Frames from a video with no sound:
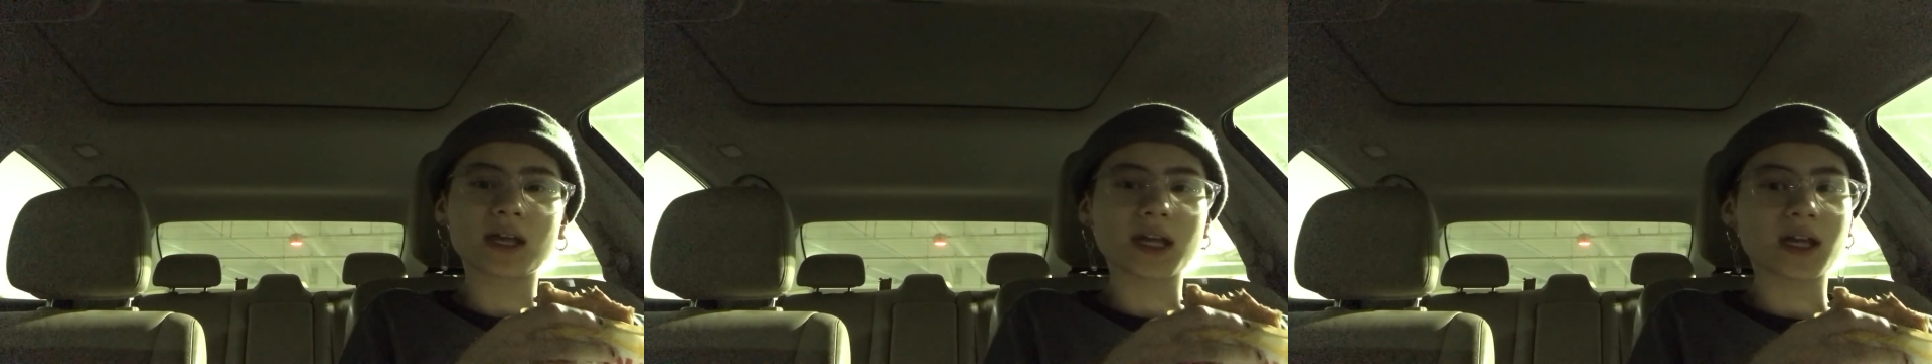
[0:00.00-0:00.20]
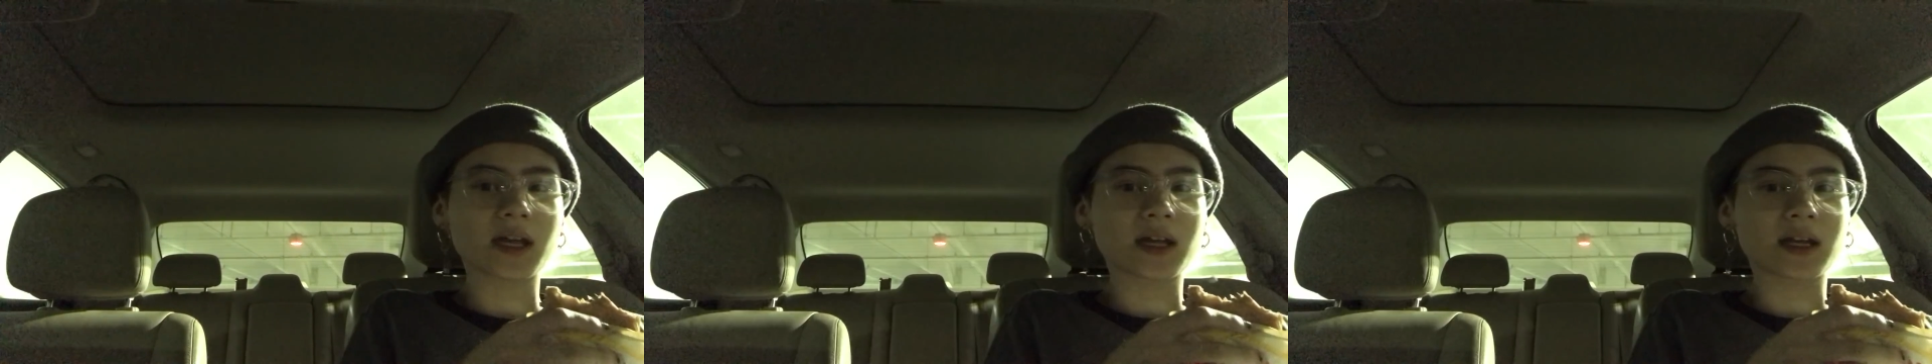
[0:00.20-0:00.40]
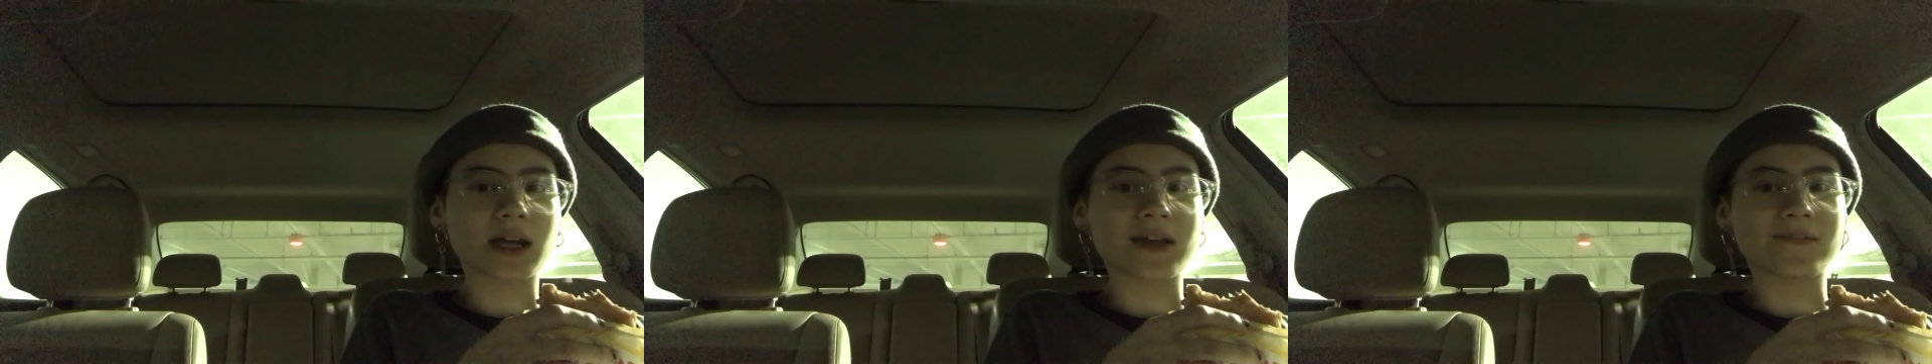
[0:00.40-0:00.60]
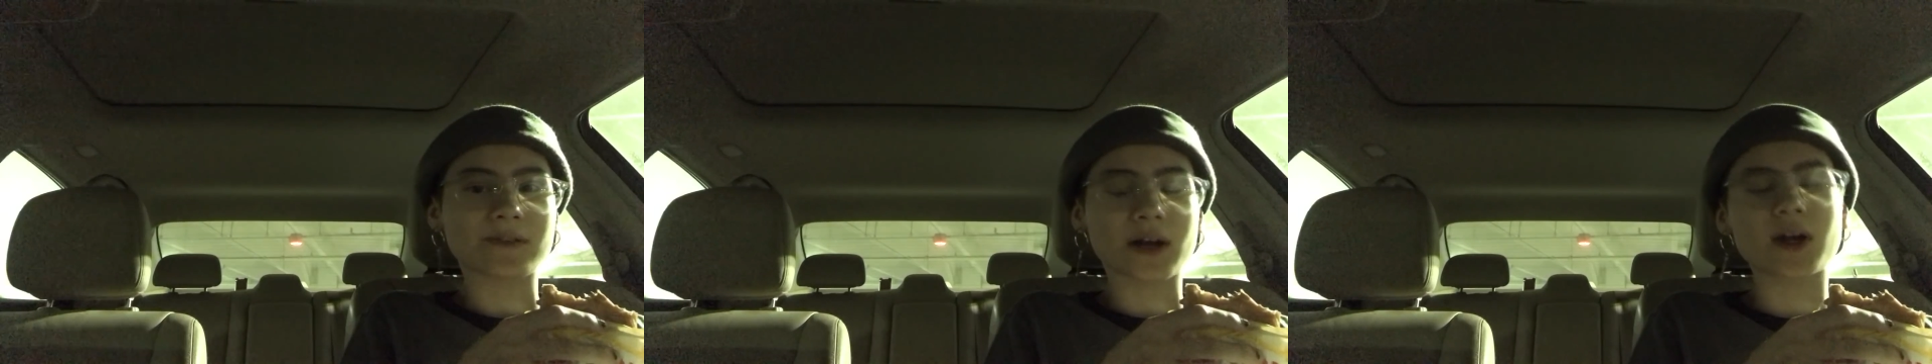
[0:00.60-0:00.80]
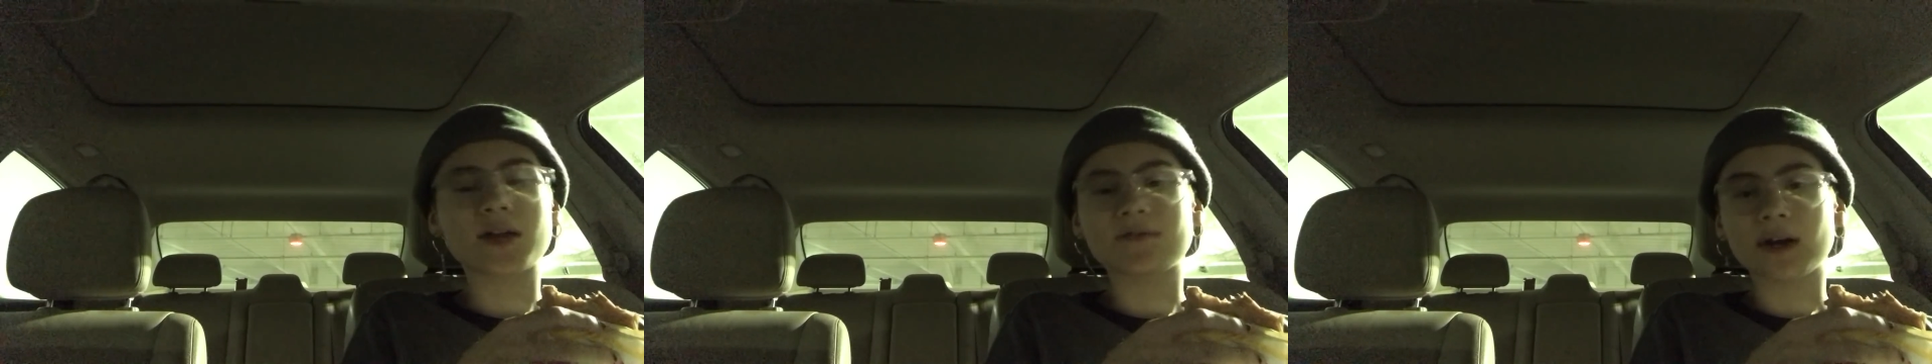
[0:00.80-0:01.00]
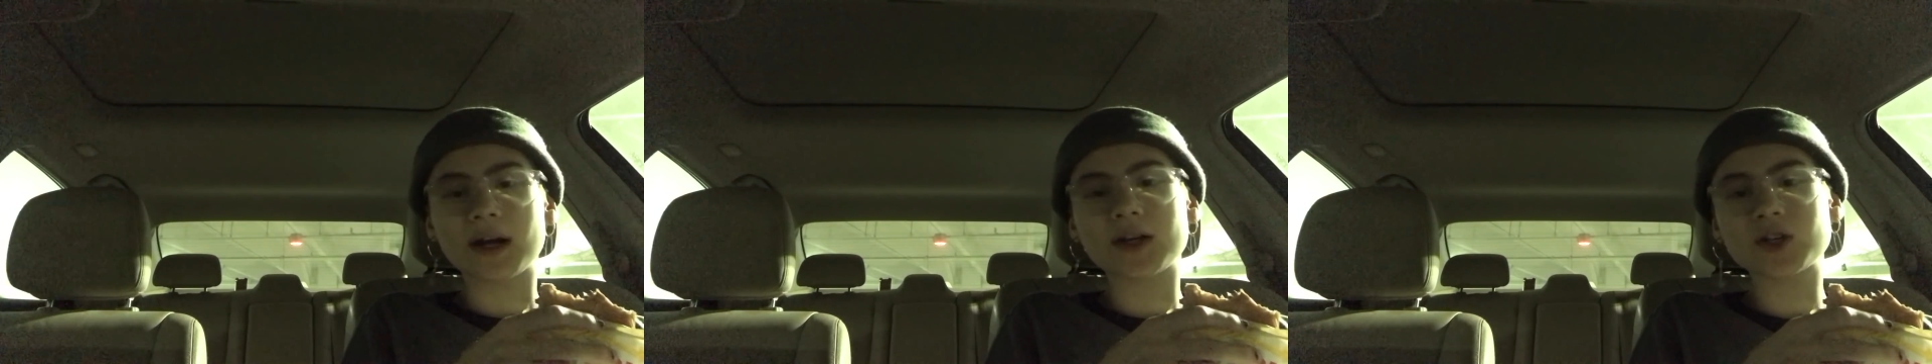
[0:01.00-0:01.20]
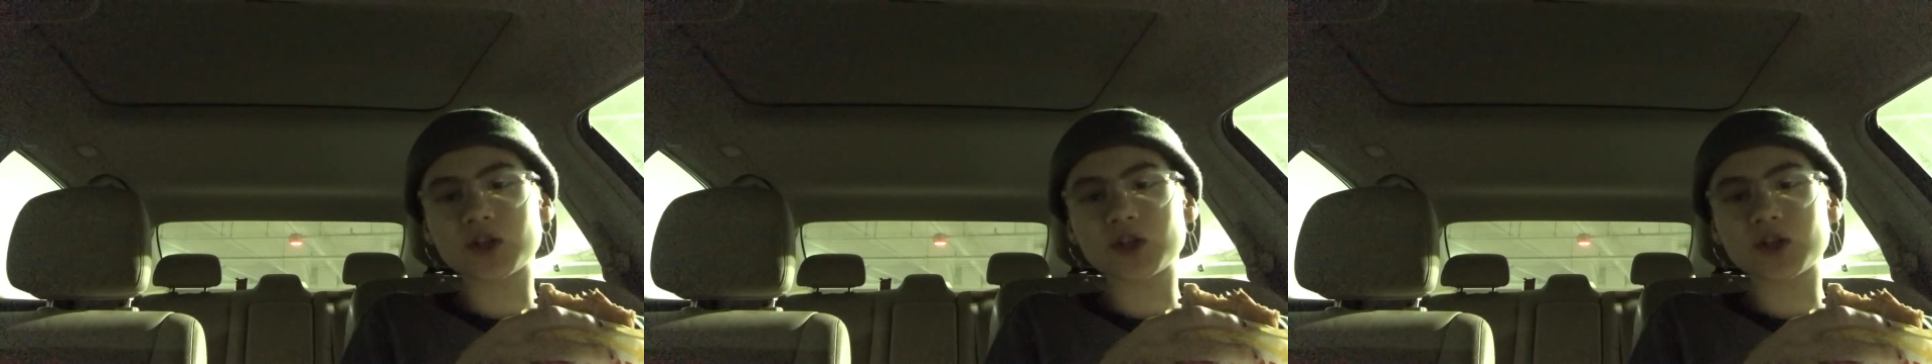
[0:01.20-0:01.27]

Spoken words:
in a very, very